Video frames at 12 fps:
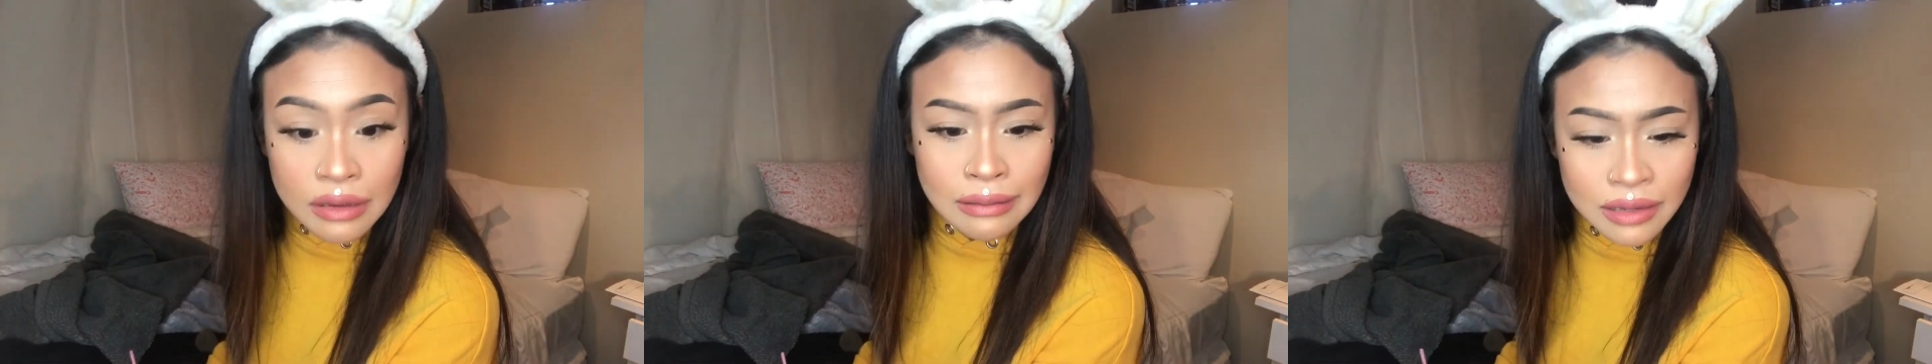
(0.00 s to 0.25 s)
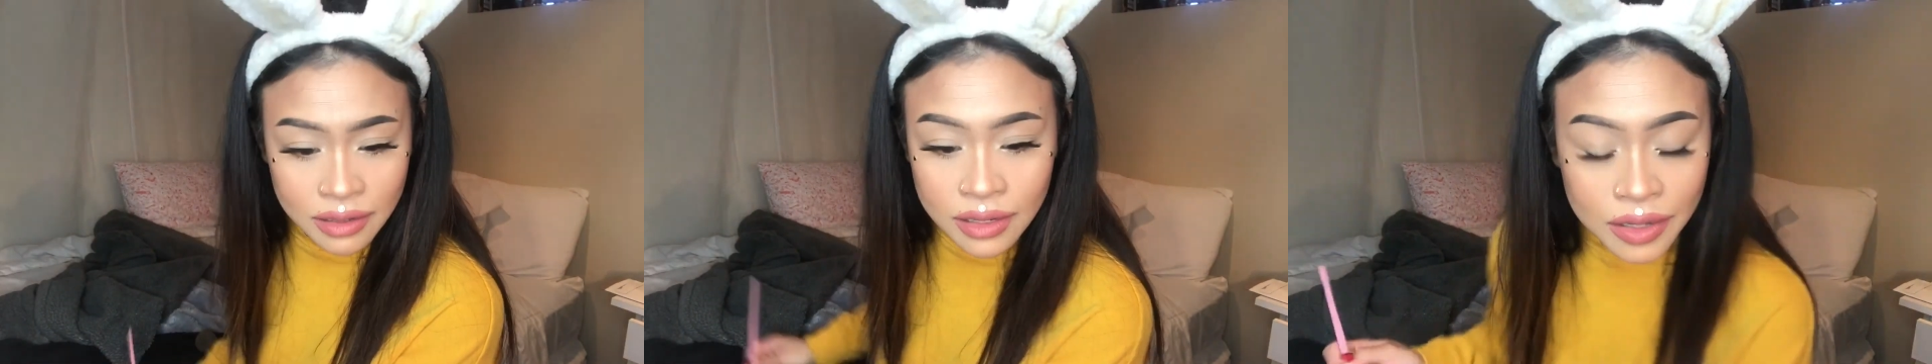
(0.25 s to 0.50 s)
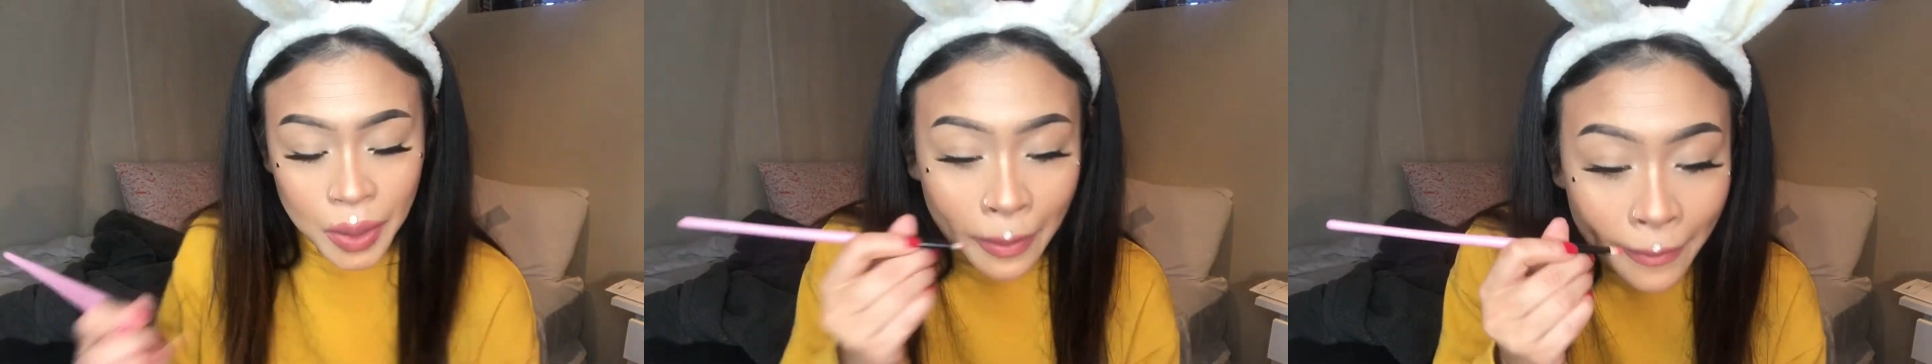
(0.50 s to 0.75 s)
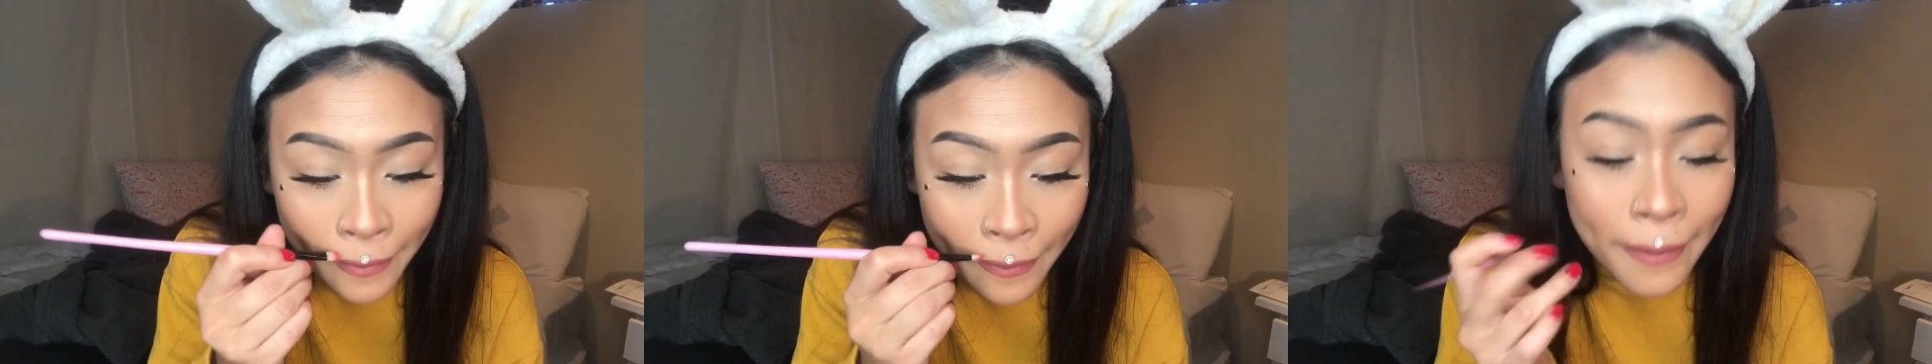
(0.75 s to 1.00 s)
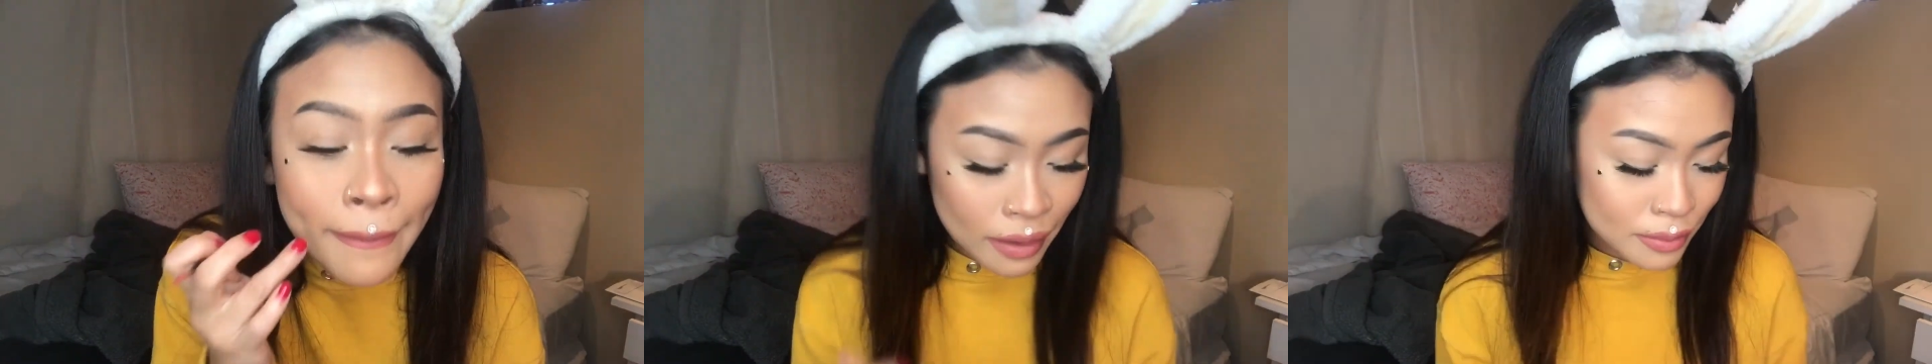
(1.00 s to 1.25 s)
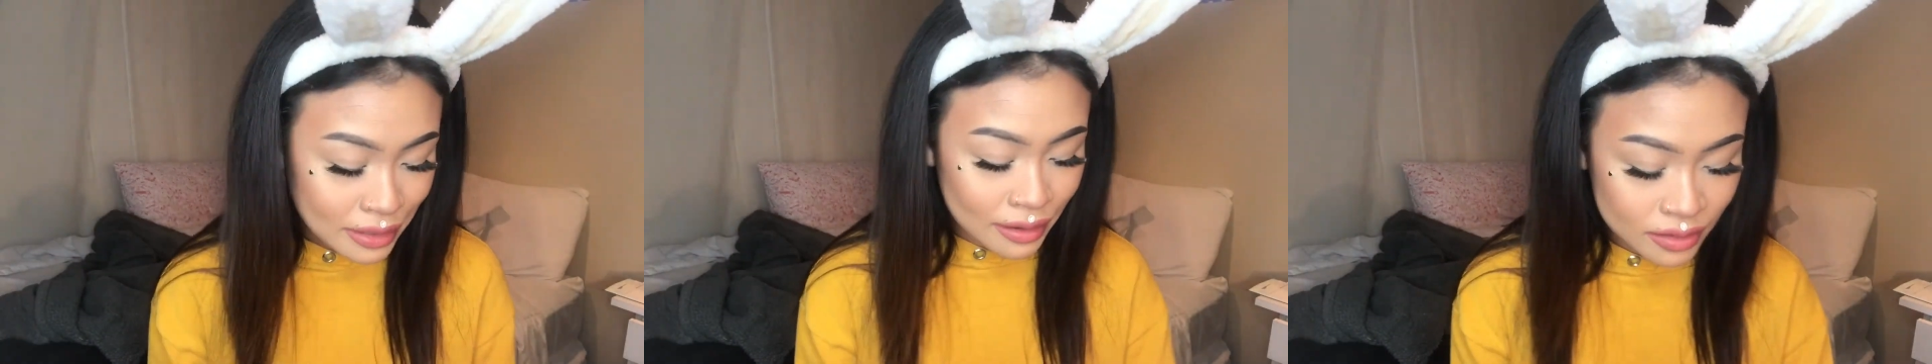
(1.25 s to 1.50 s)
And I kind
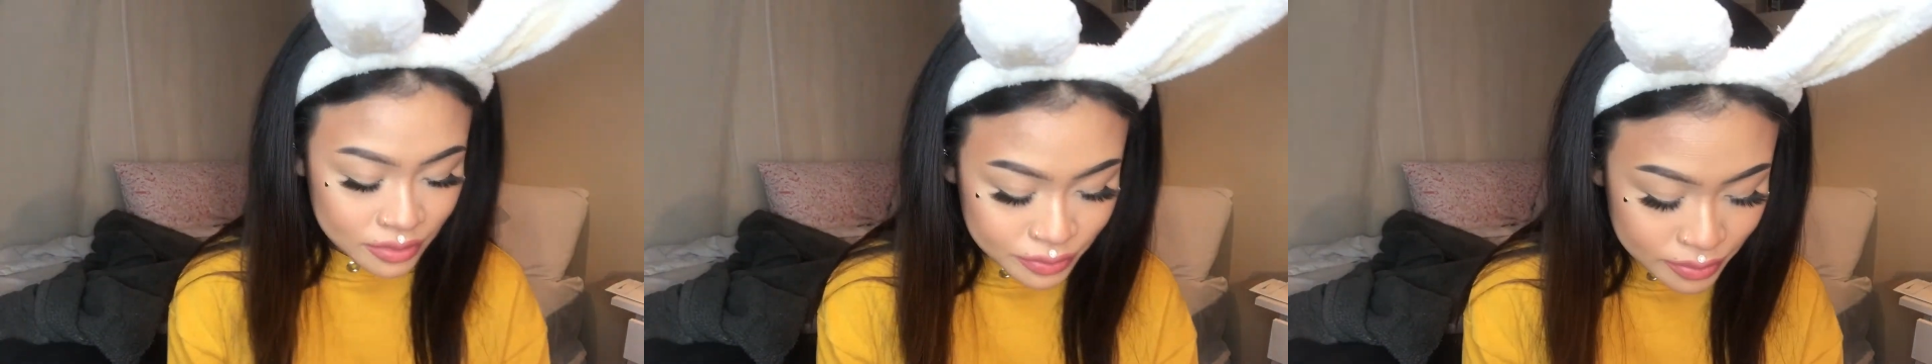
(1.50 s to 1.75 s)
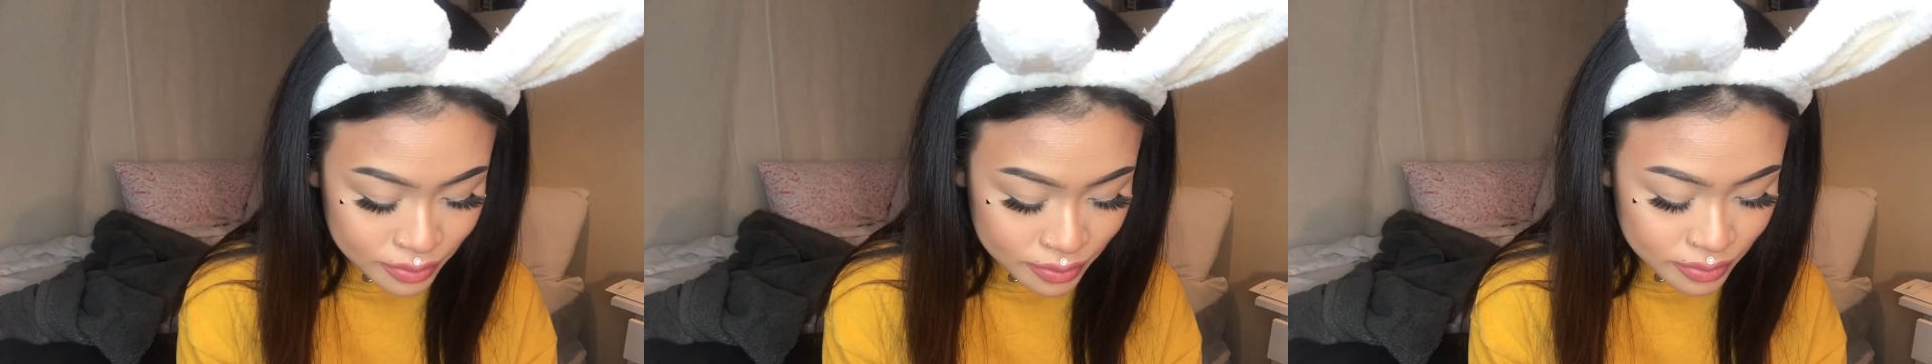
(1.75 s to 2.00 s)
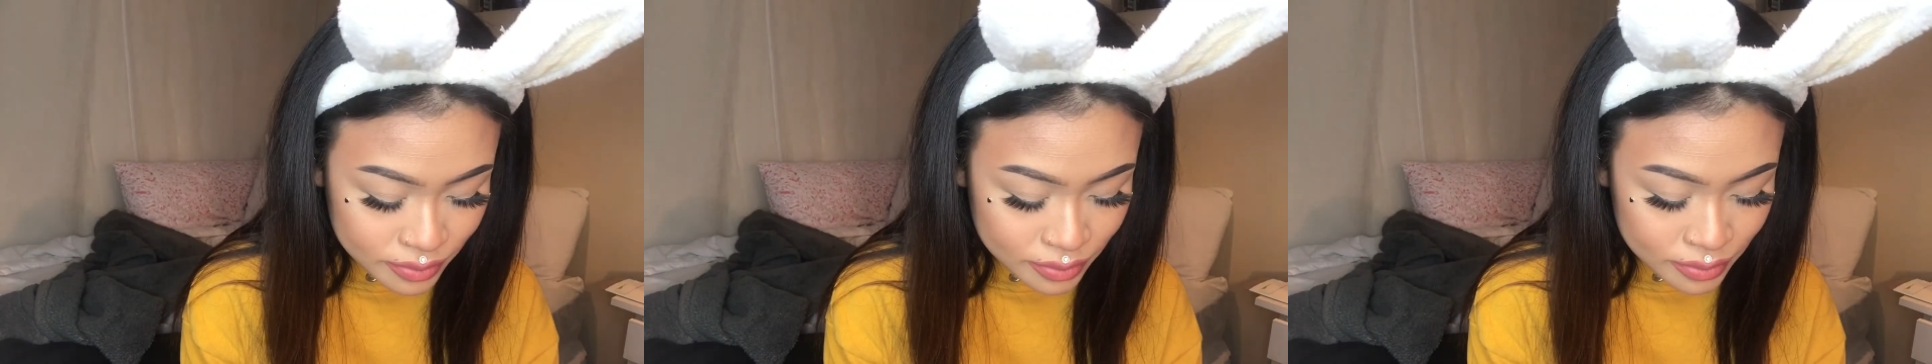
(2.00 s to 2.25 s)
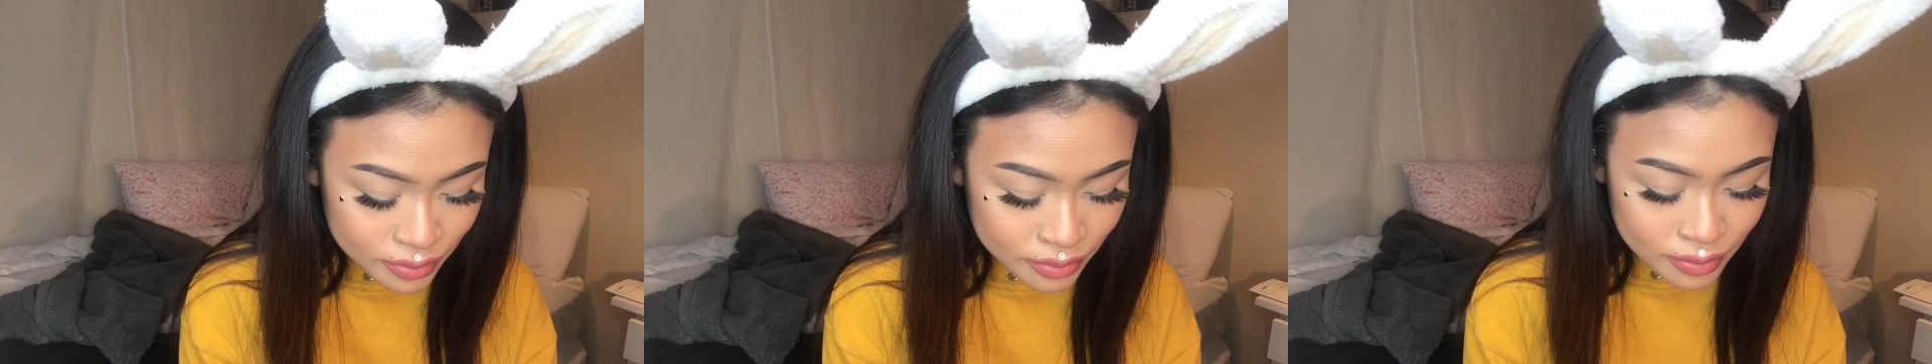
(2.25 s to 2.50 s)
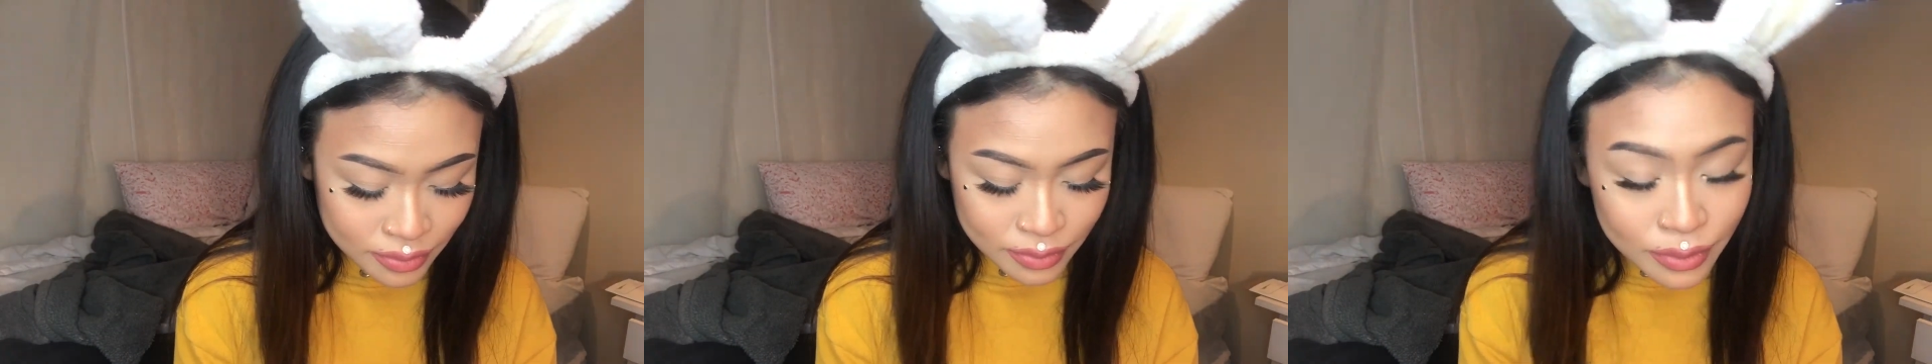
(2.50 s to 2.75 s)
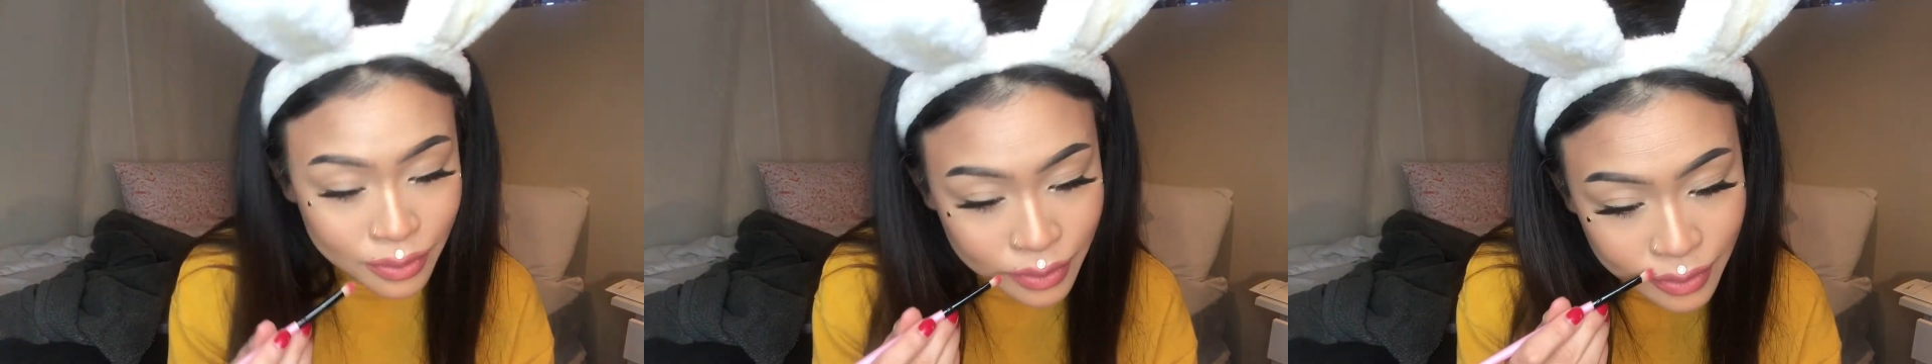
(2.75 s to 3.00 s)
of fucked up. I think we've all
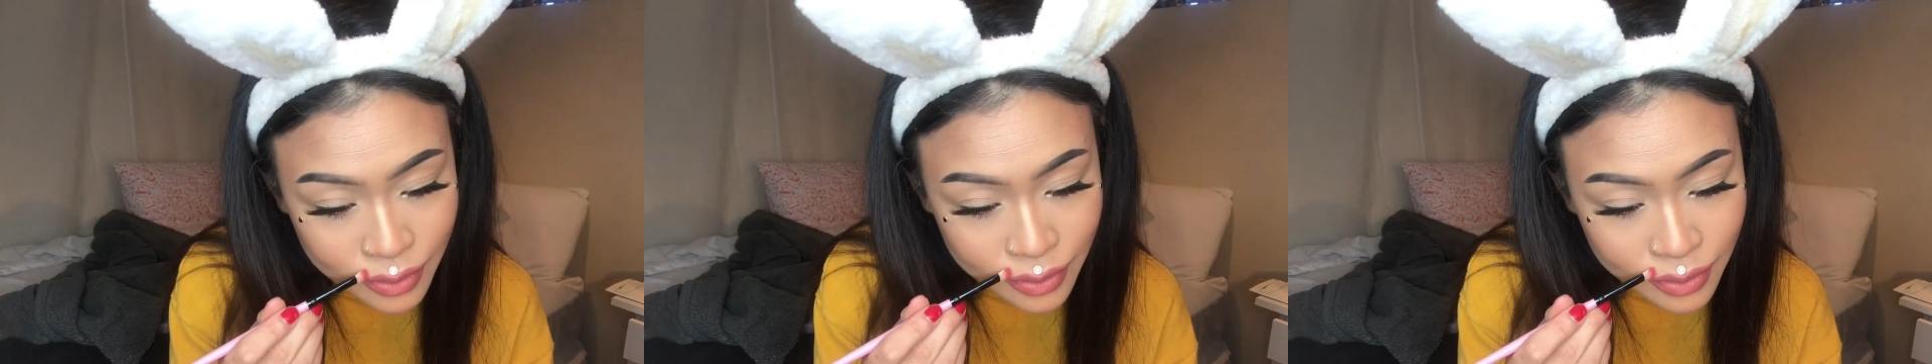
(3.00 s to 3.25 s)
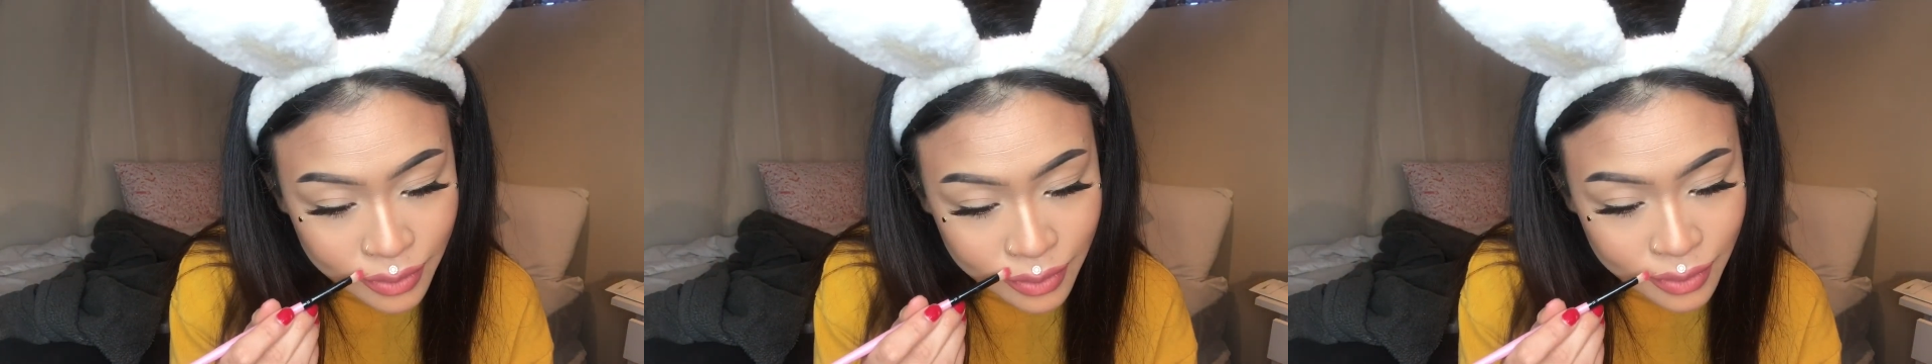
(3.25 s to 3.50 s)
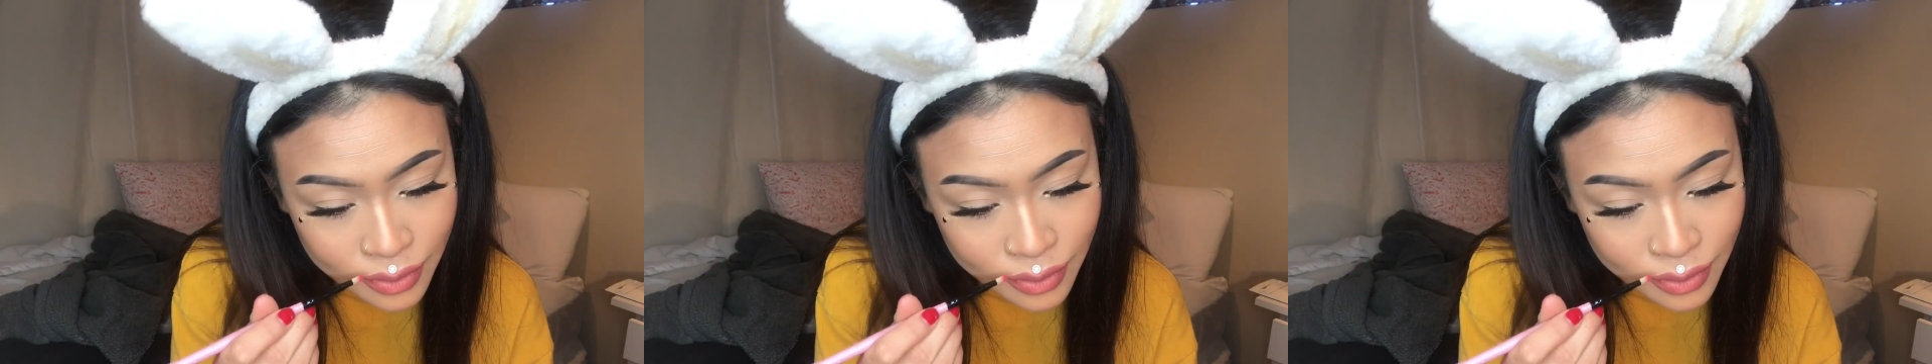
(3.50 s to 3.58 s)
been there before.